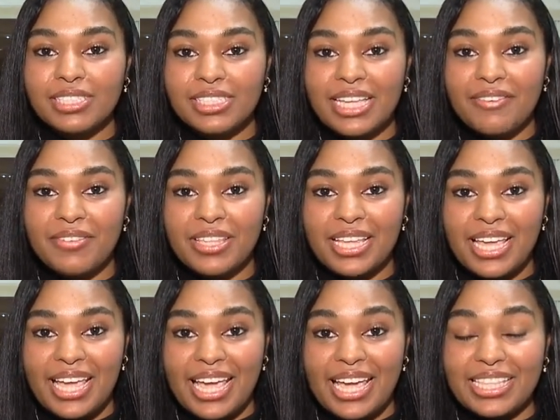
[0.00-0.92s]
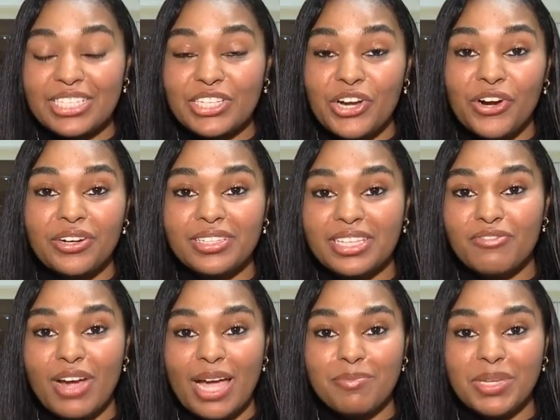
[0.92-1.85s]
7 and is currently
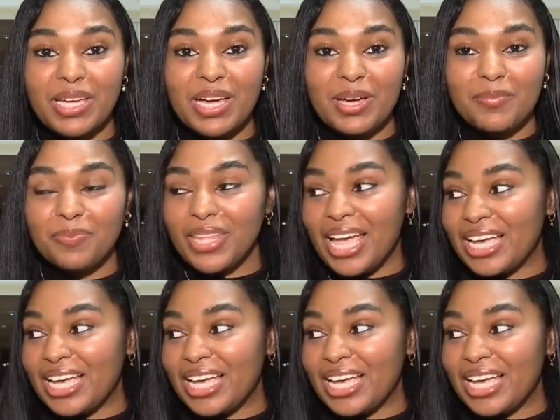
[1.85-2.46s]
wrapping up.